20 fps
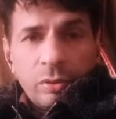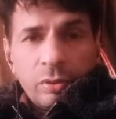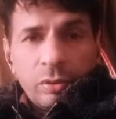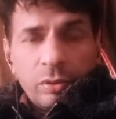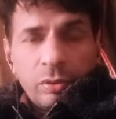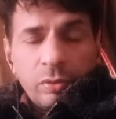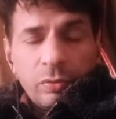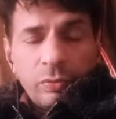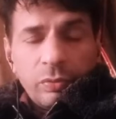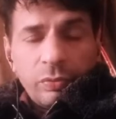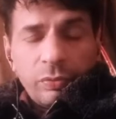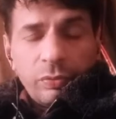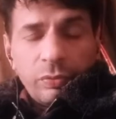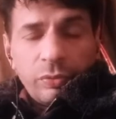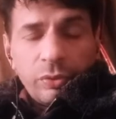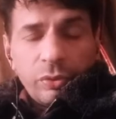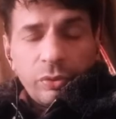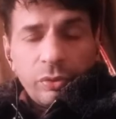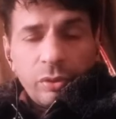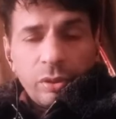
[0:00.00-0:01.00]

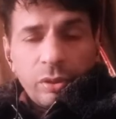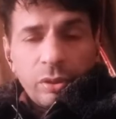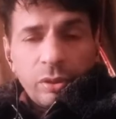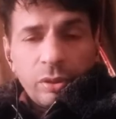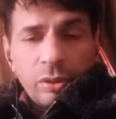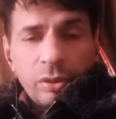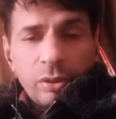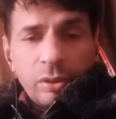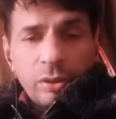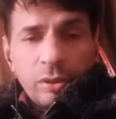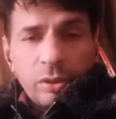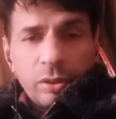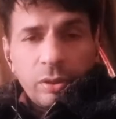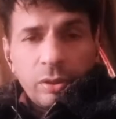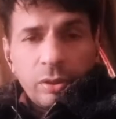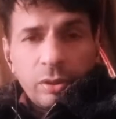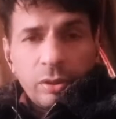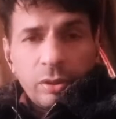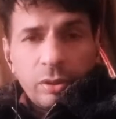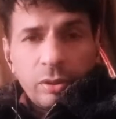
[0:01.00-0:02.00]
4
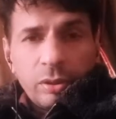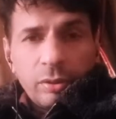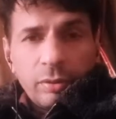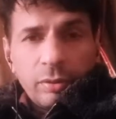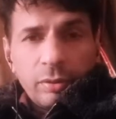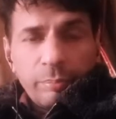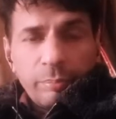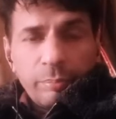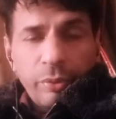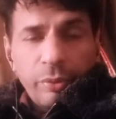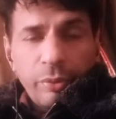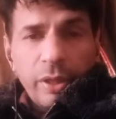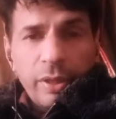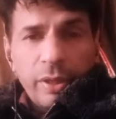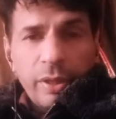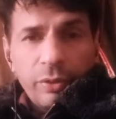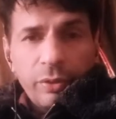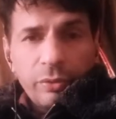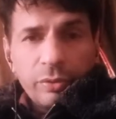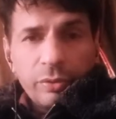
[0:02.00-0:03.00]
prior to
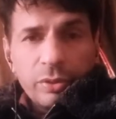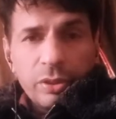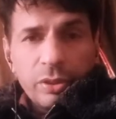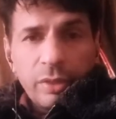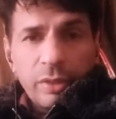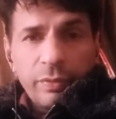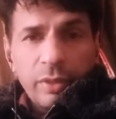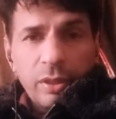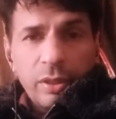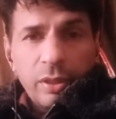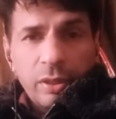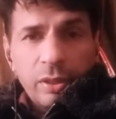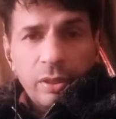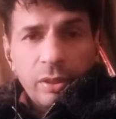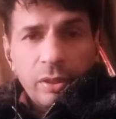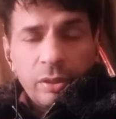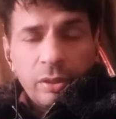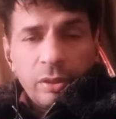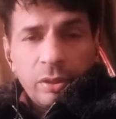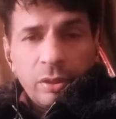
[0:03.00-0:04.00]
7,
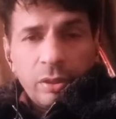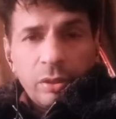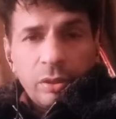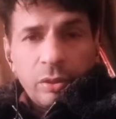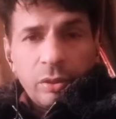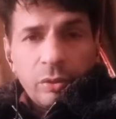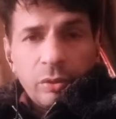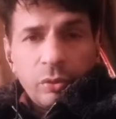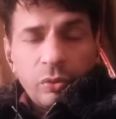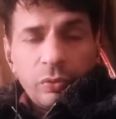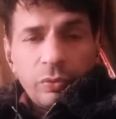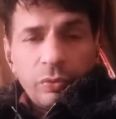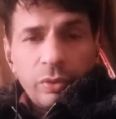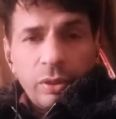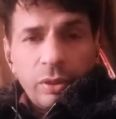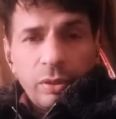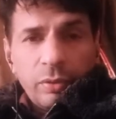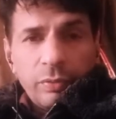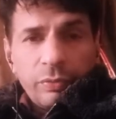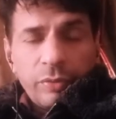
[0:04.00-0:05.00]
you will
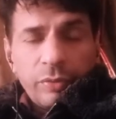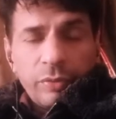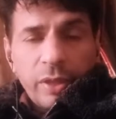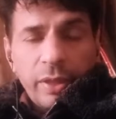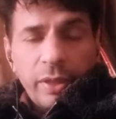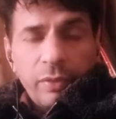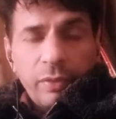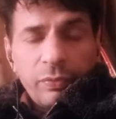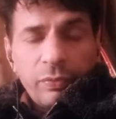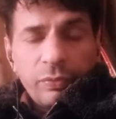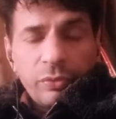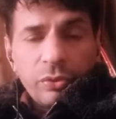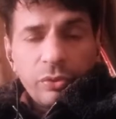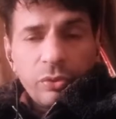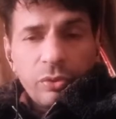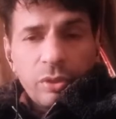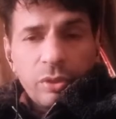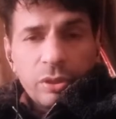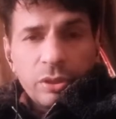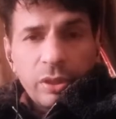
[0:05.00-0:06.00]
find 4
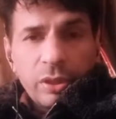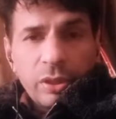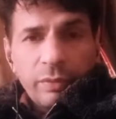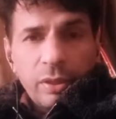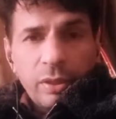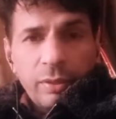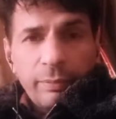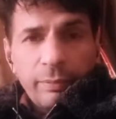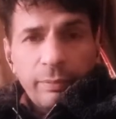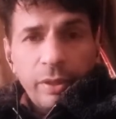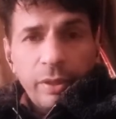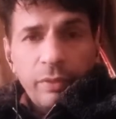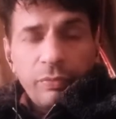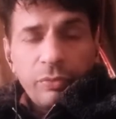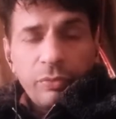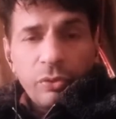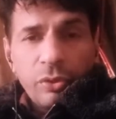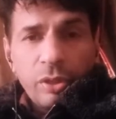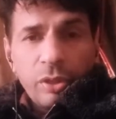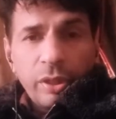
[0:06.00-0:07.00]
7 mean
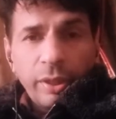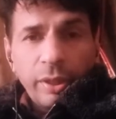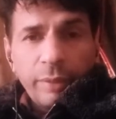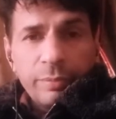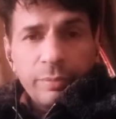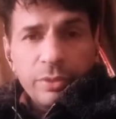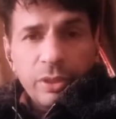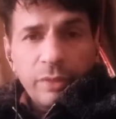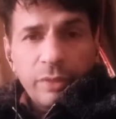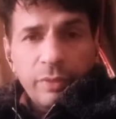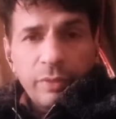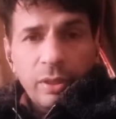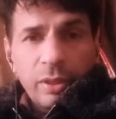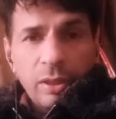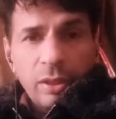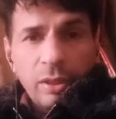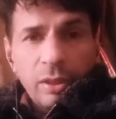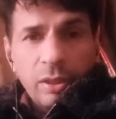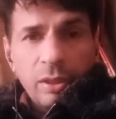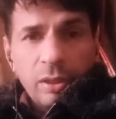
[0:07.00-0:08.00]
4 times 7.
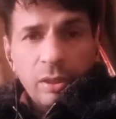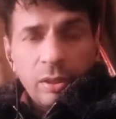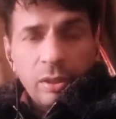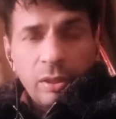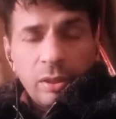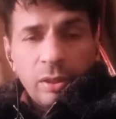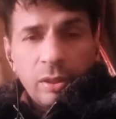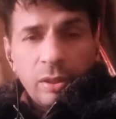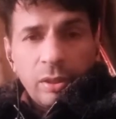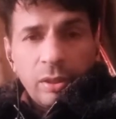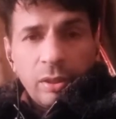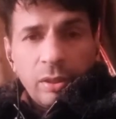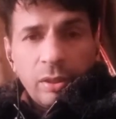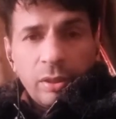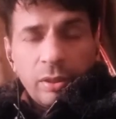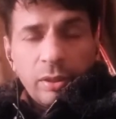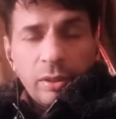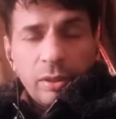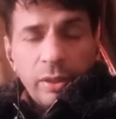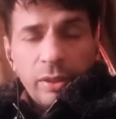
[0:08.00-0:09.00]

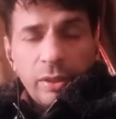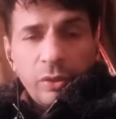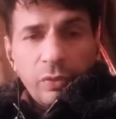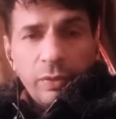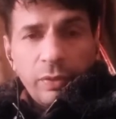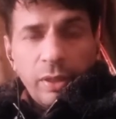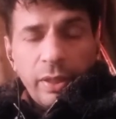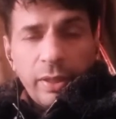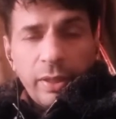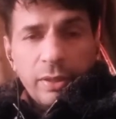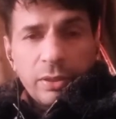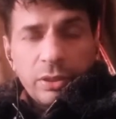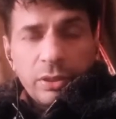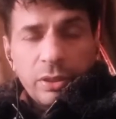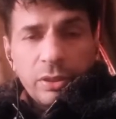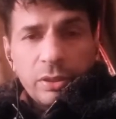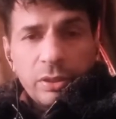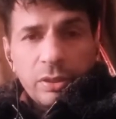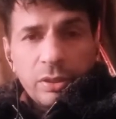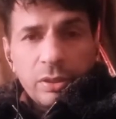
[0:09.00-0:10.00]
Then you will add
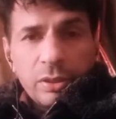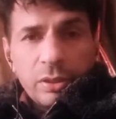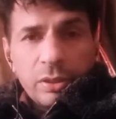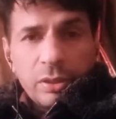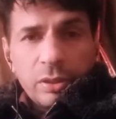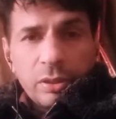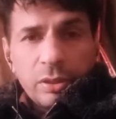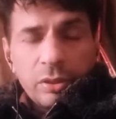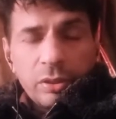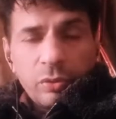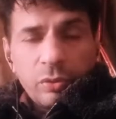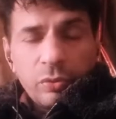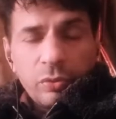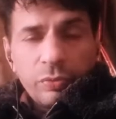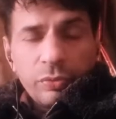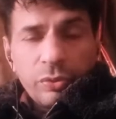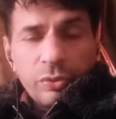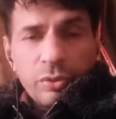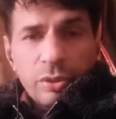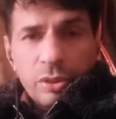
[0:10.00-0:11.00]
Jesus to
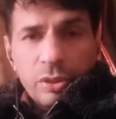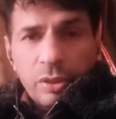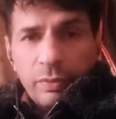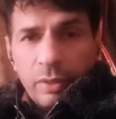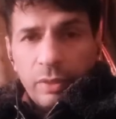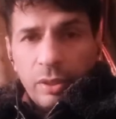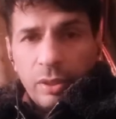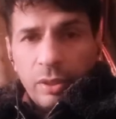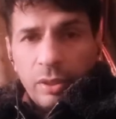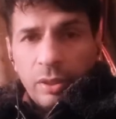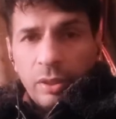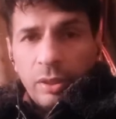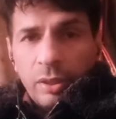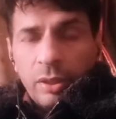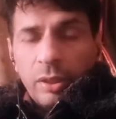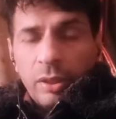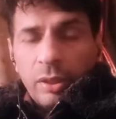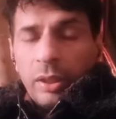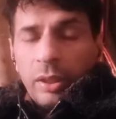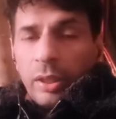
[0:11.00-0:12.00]
47.
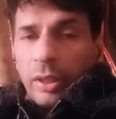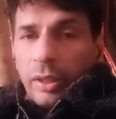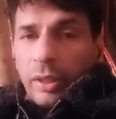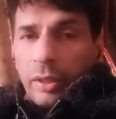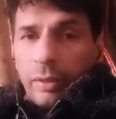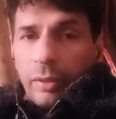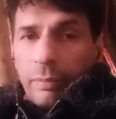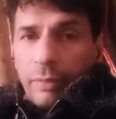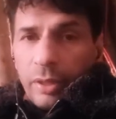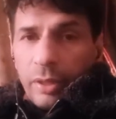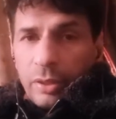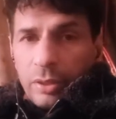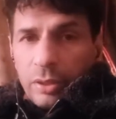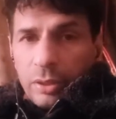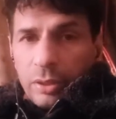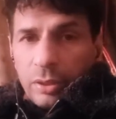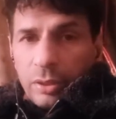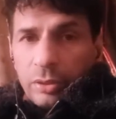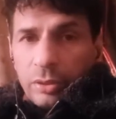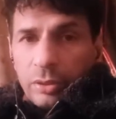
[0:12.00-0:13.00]
It means
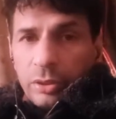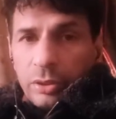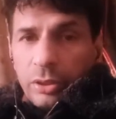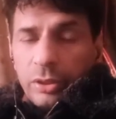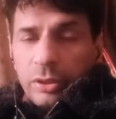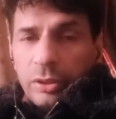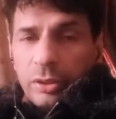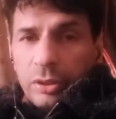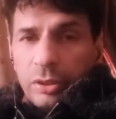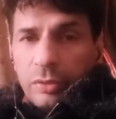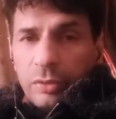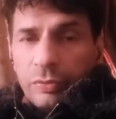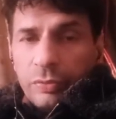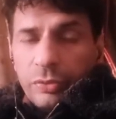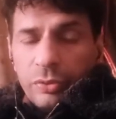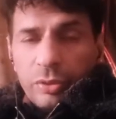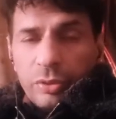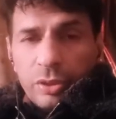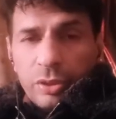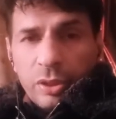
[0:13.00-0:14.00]

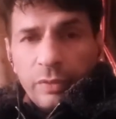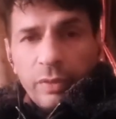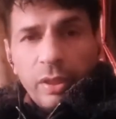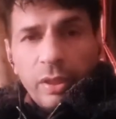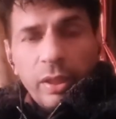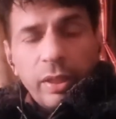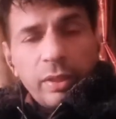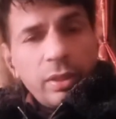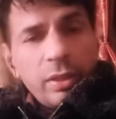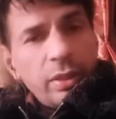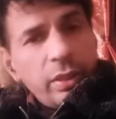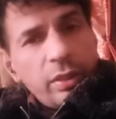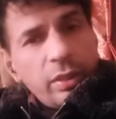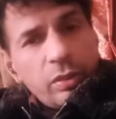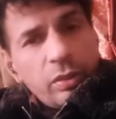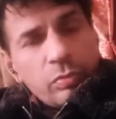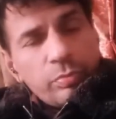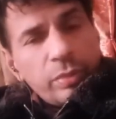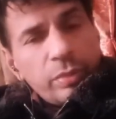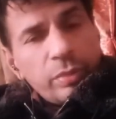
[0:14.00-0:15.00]
Jesus47 at the rate of
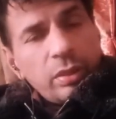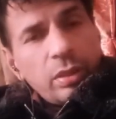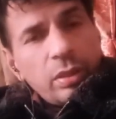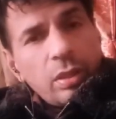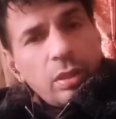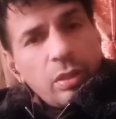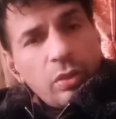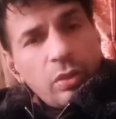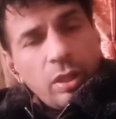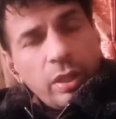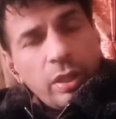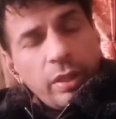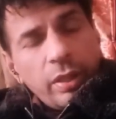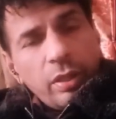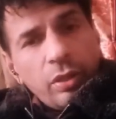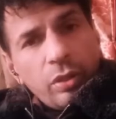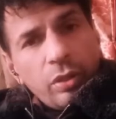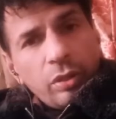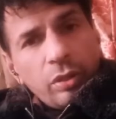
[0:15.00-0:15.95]
mantraonline.com